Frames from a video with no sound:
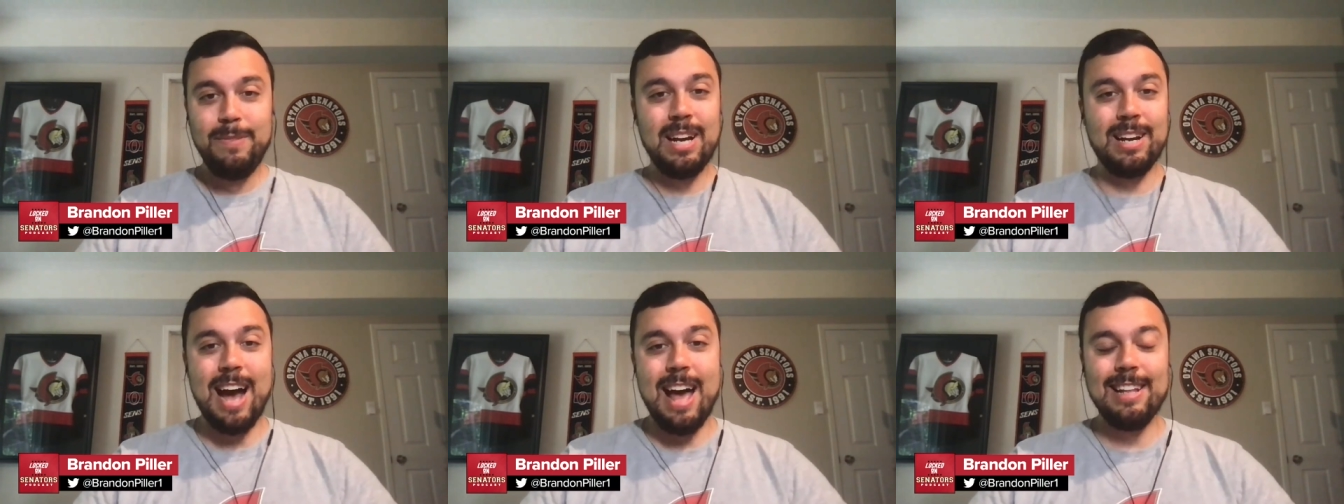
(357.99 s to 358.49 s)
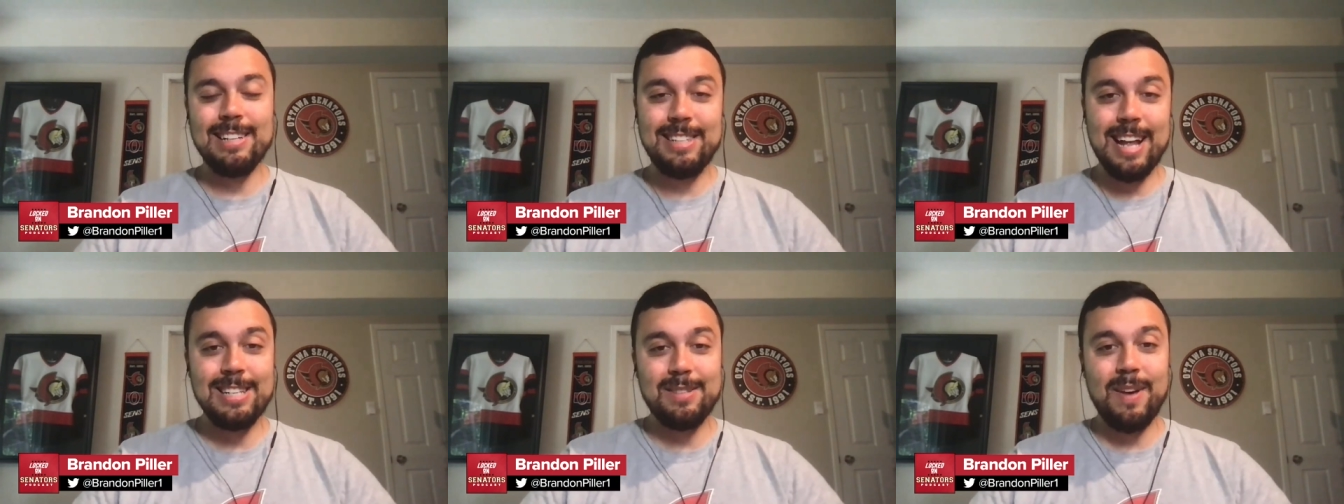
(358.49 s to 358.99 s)
a guy that
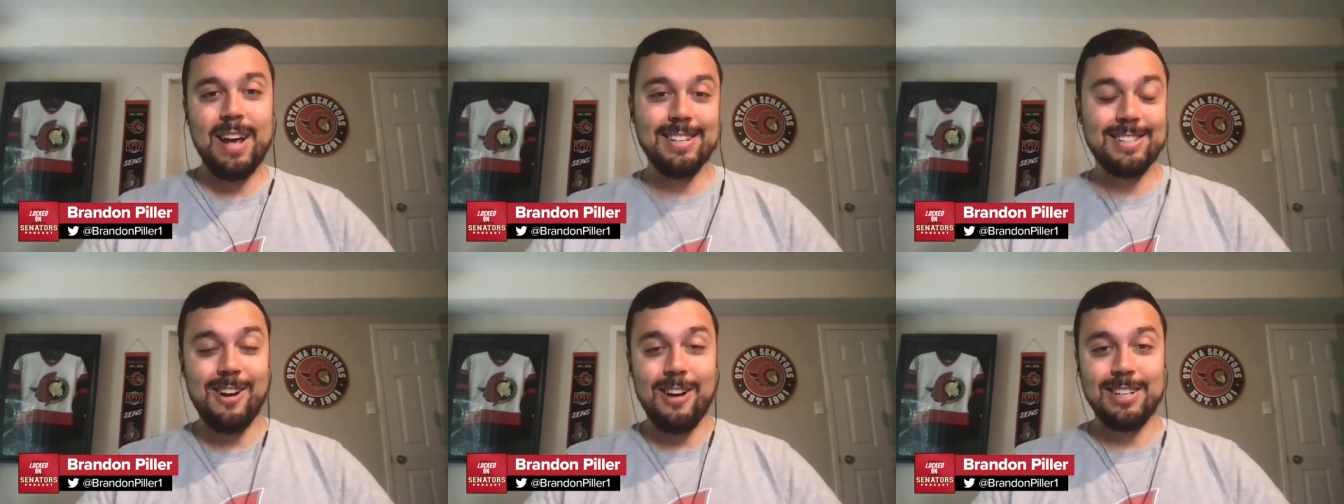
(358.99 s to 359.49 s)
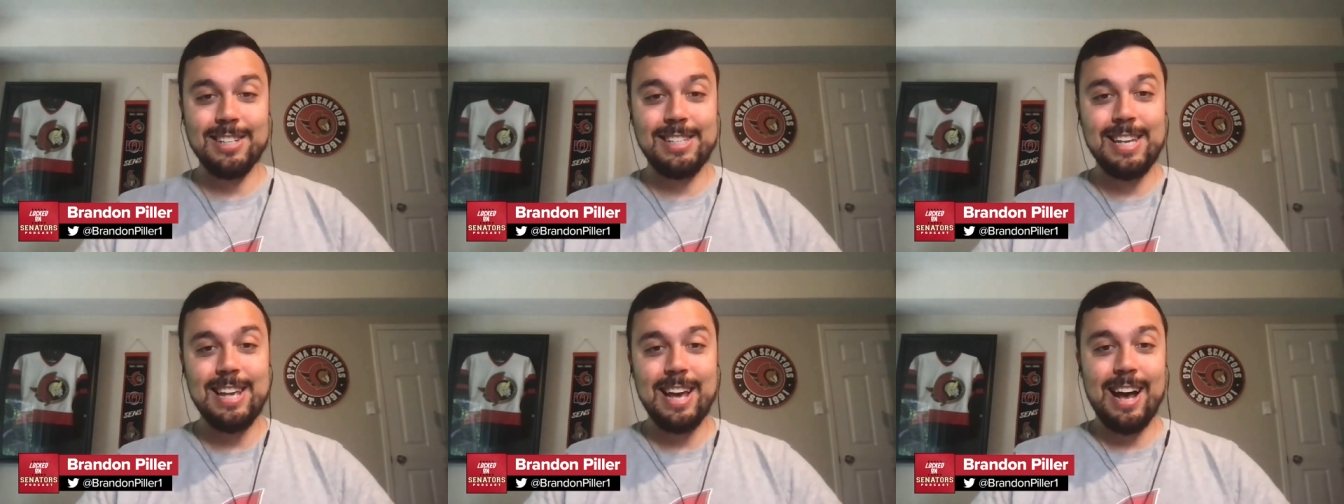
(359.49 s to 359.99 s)
Sens fans got to
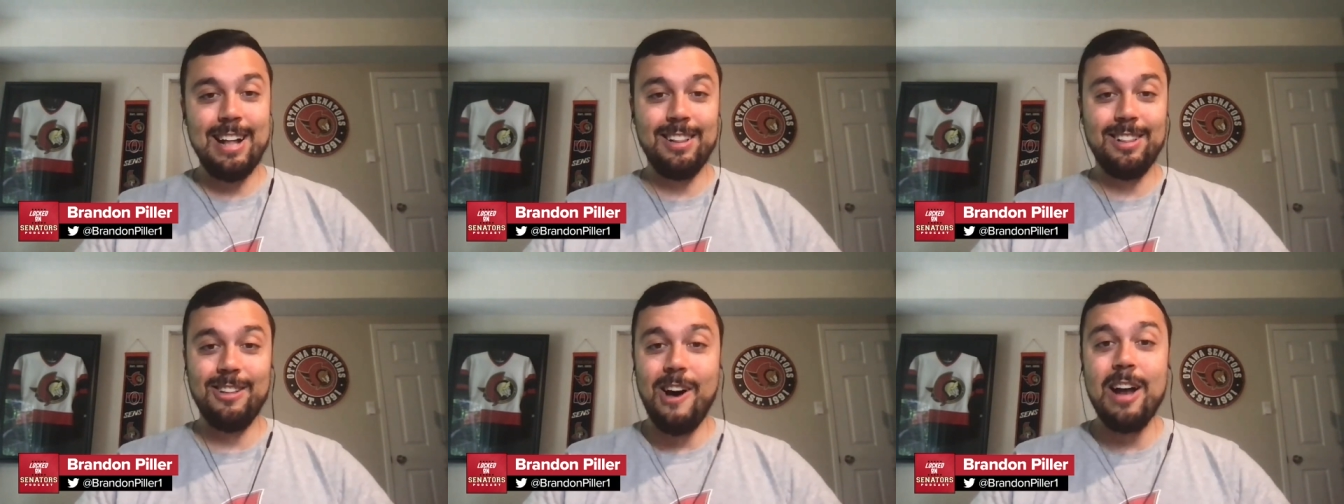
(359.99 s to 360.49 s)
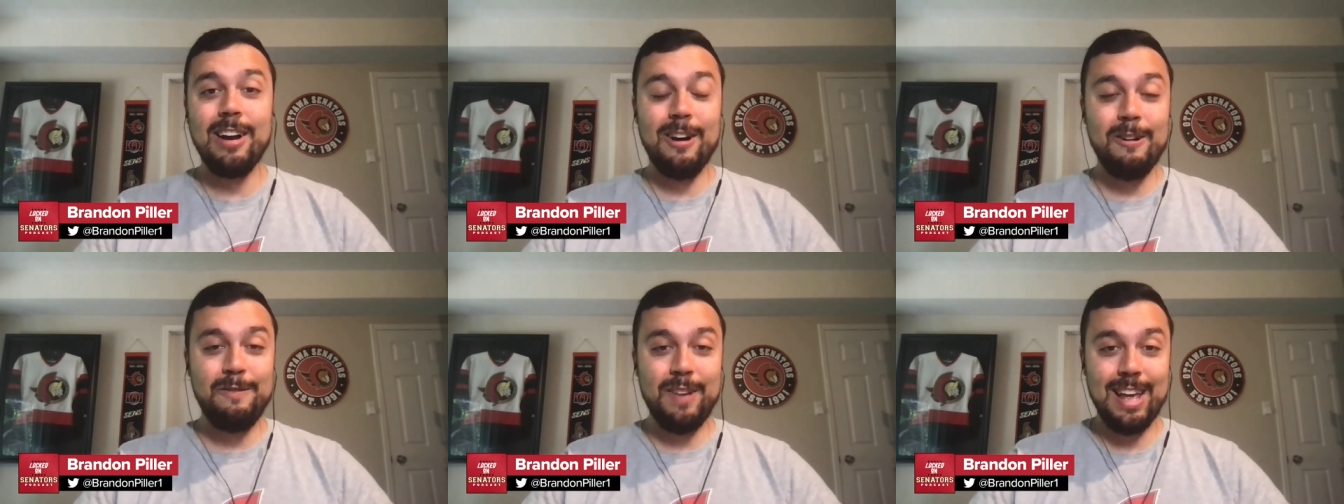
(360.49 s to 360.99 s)
see a lot
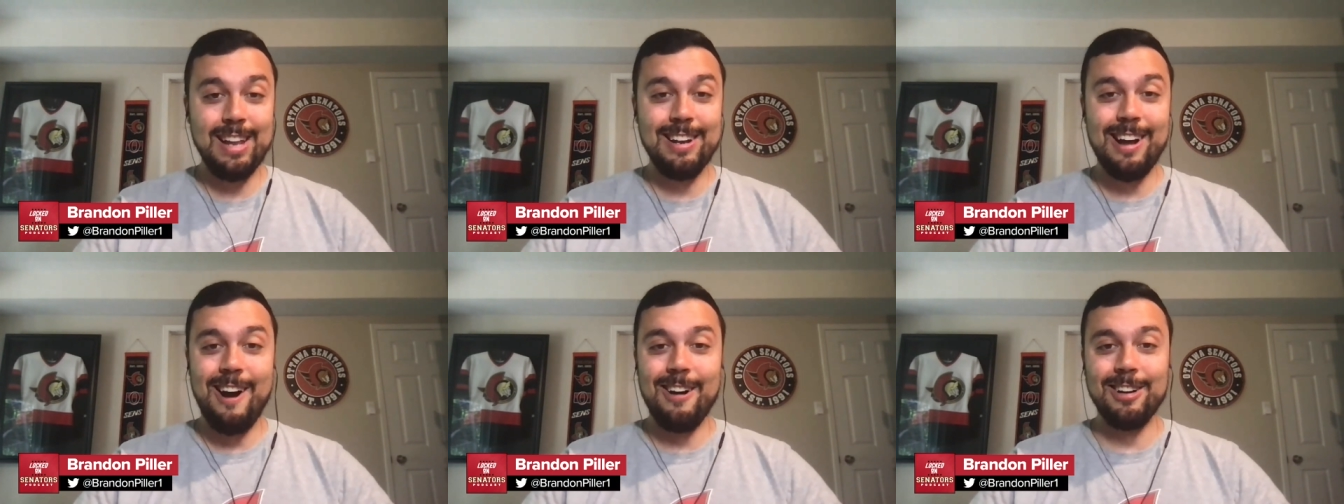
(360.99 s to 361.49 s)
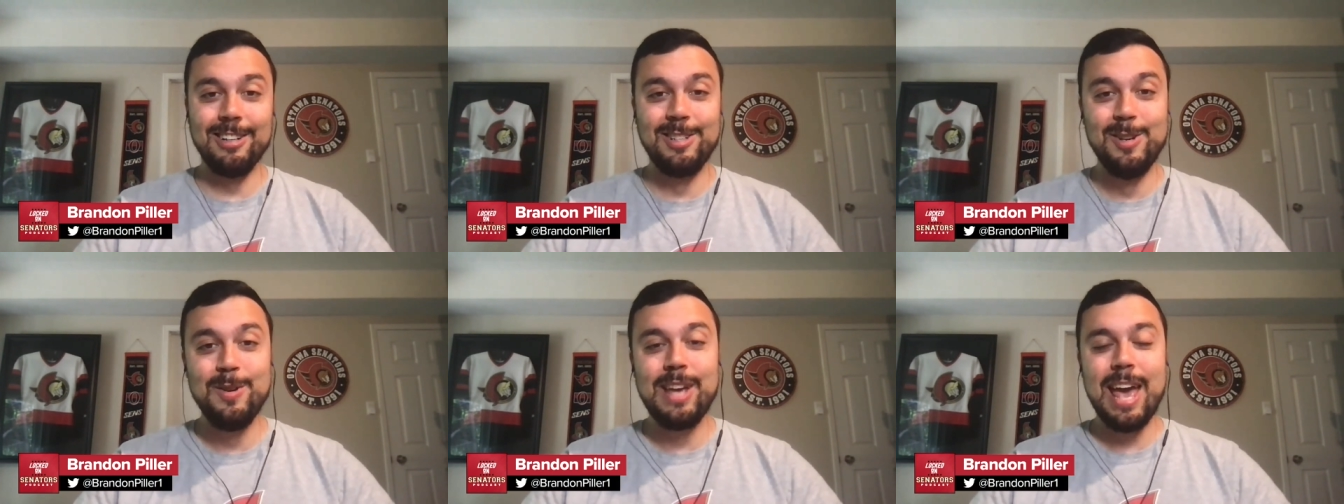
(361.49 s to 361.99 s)
of in our
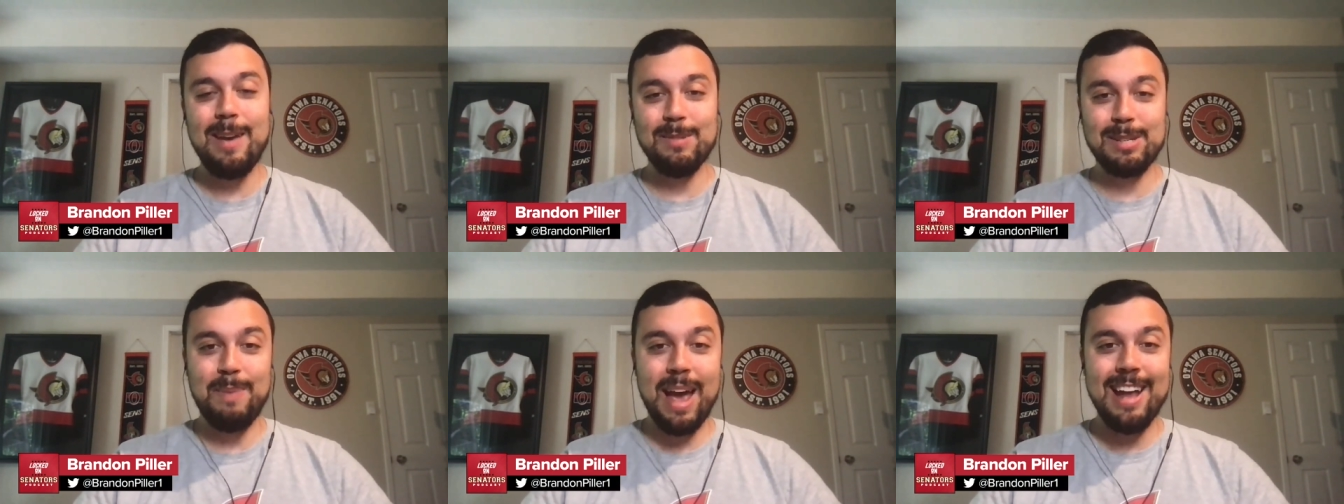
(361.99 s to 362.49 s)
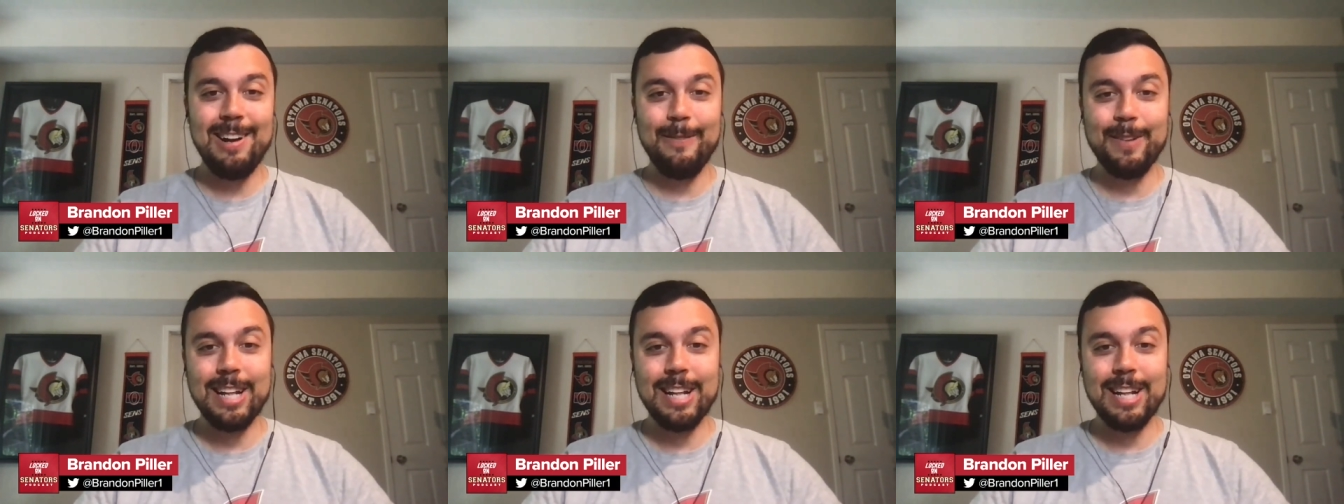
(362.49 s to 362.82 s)
two-game span up